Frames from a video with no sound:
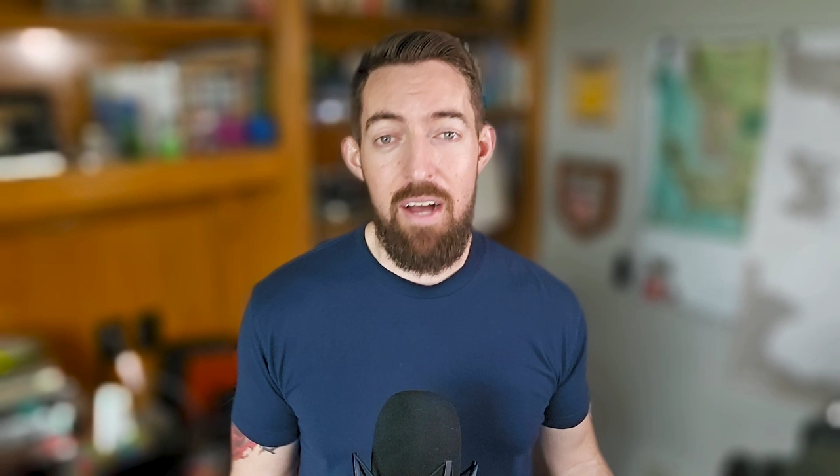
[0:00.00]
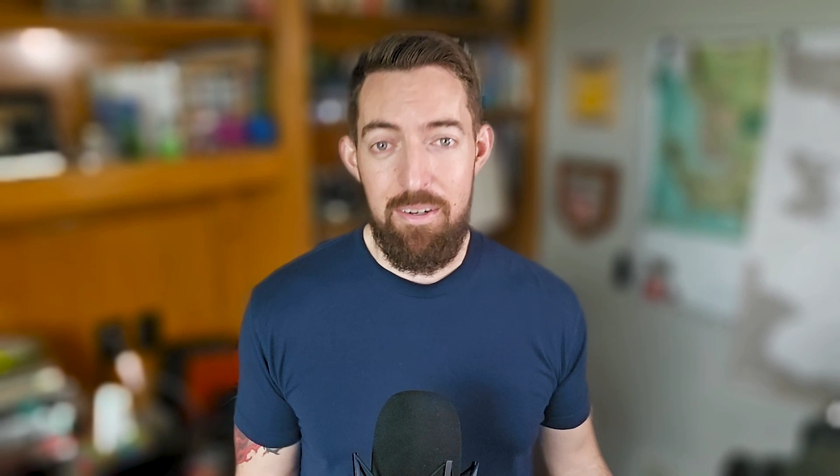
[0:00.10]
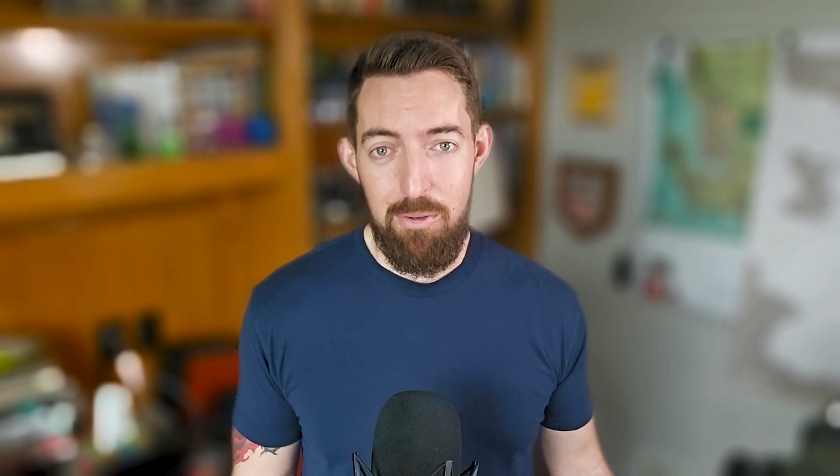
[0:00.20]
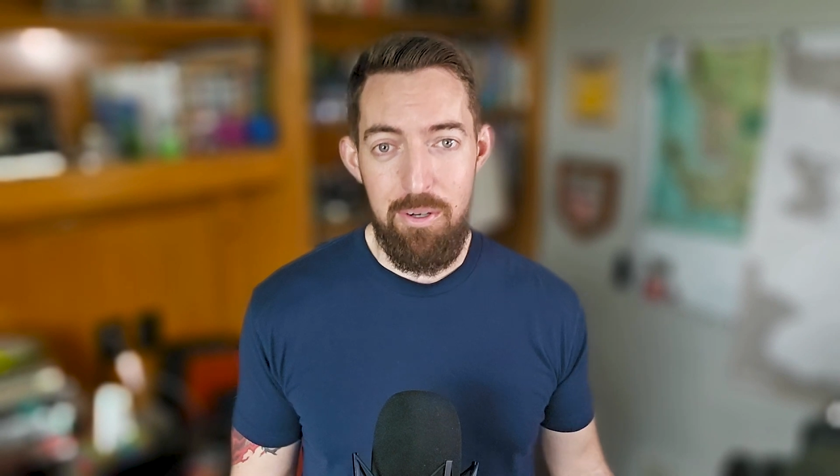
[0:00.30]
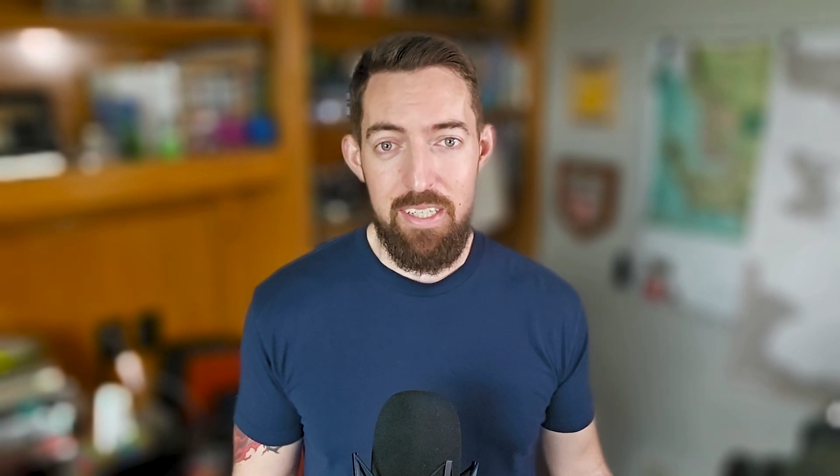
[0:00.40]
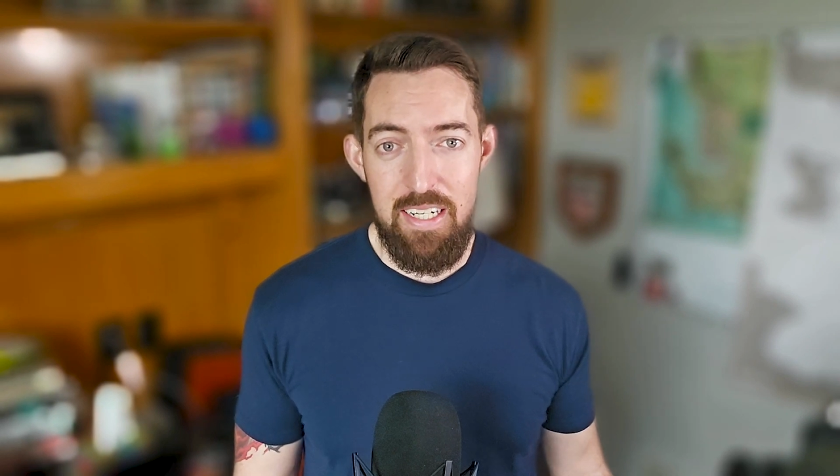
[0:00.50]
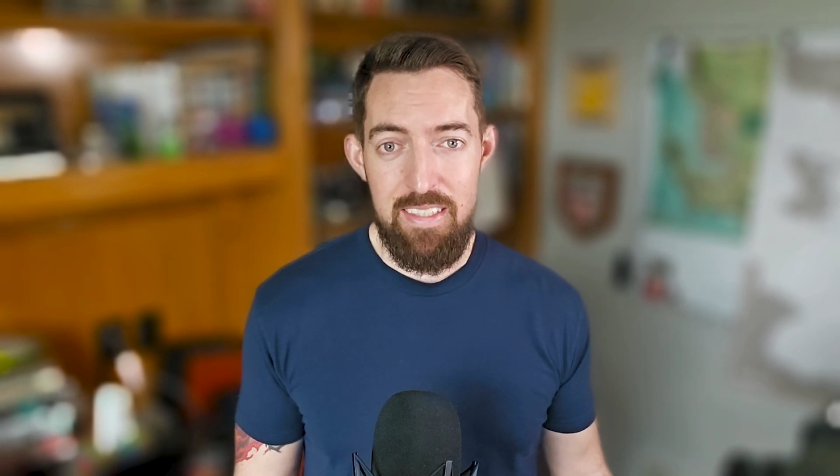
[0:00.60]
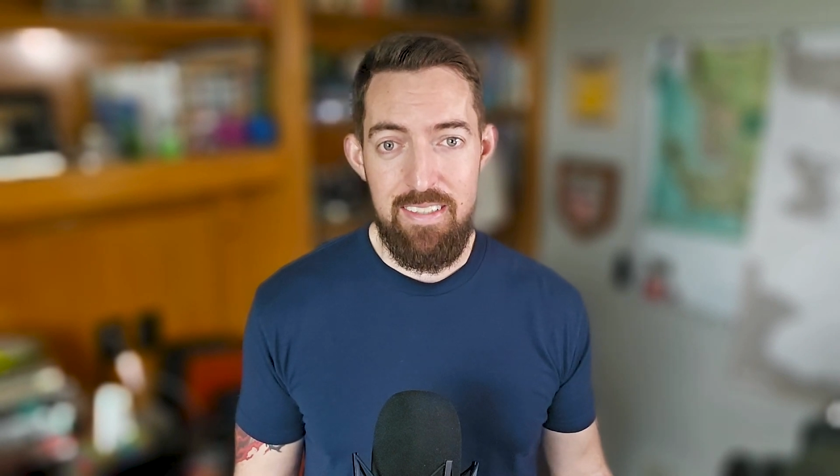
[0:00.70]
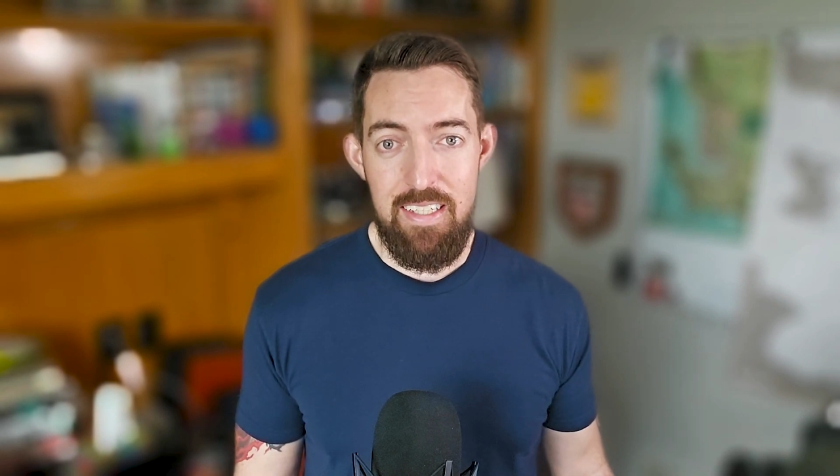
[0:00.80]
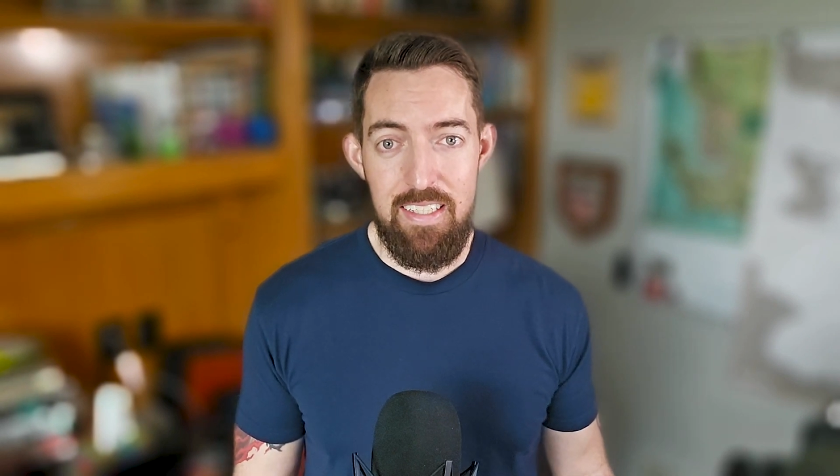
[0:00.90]
to
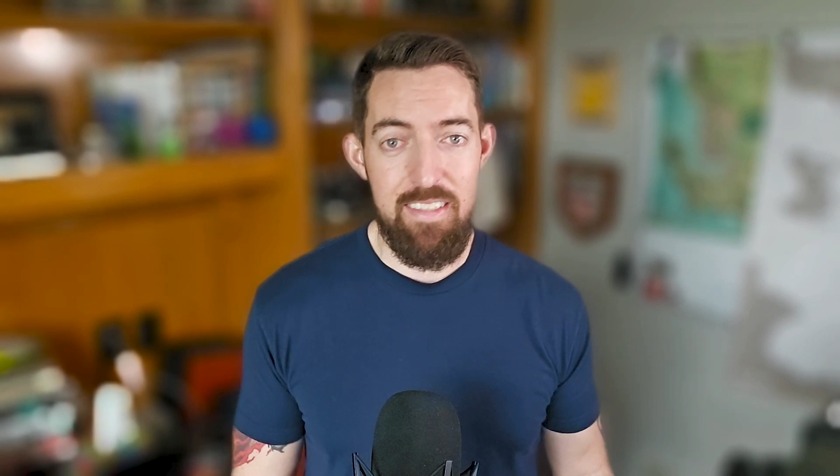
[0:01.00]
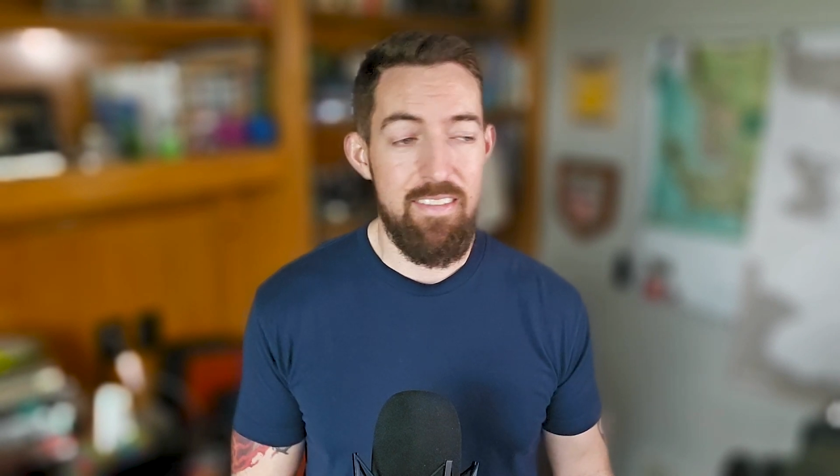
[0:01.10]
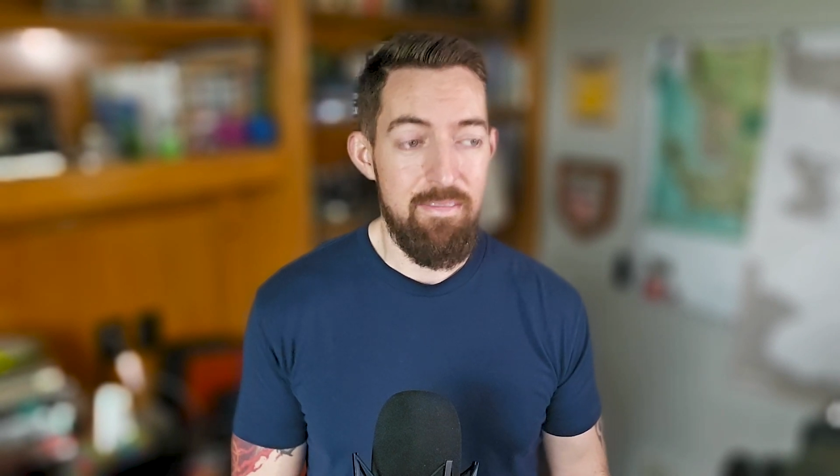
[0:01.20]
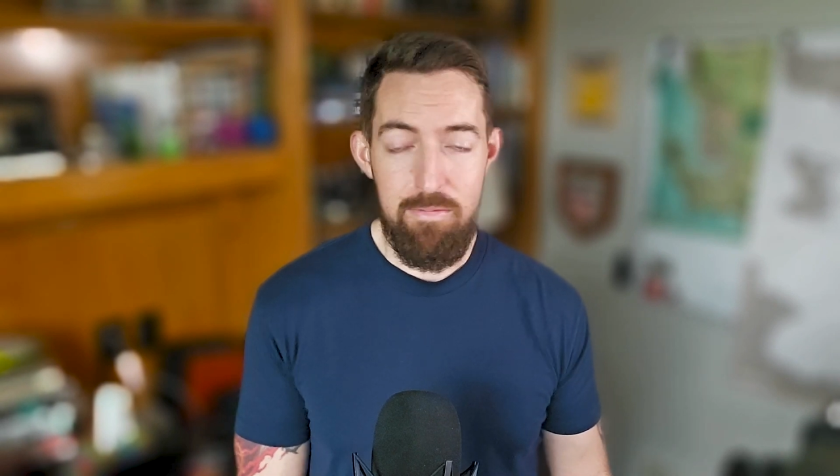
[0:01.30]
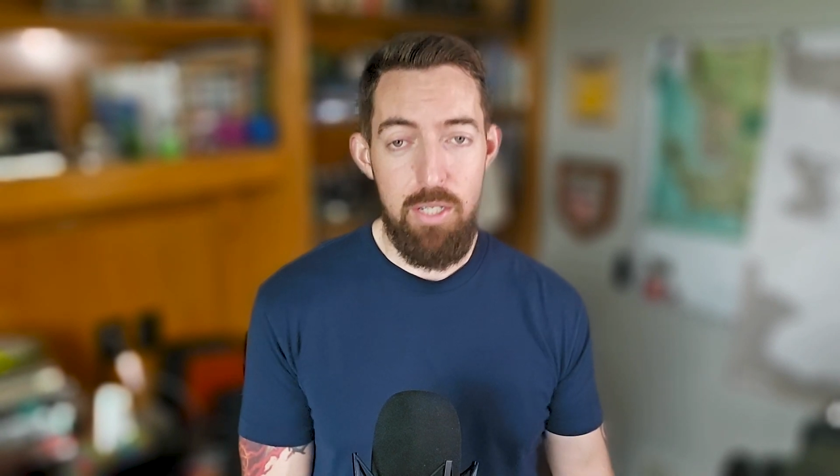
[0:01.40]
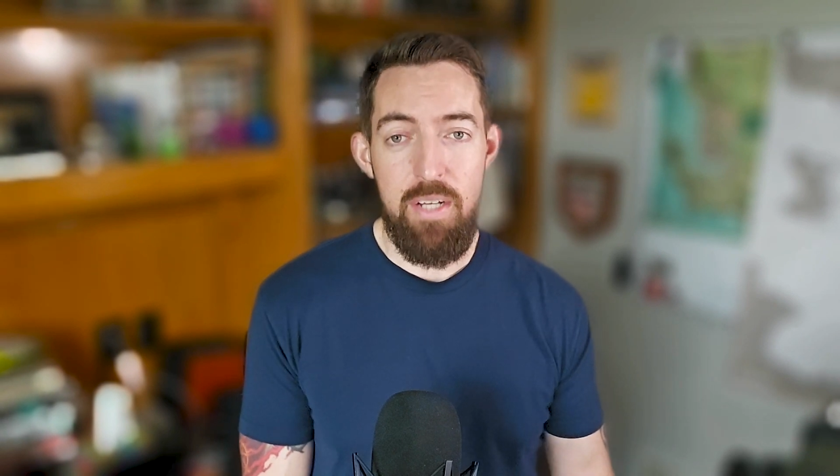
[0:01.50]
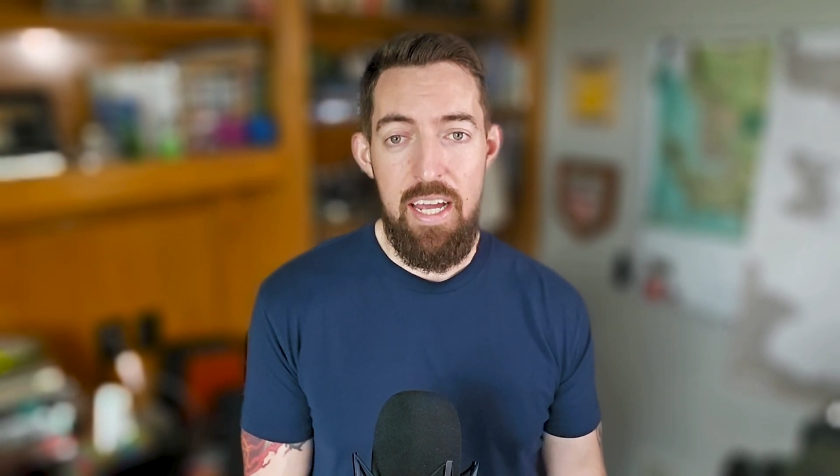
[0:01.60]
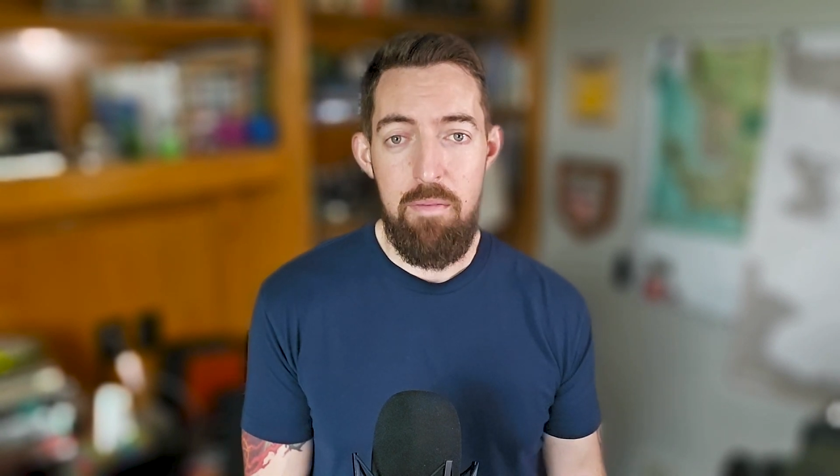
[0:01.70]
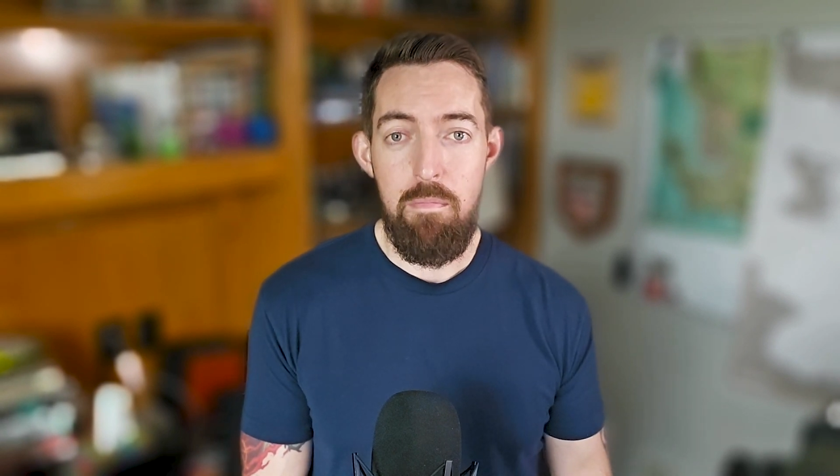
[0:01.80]
organize things. It's okay.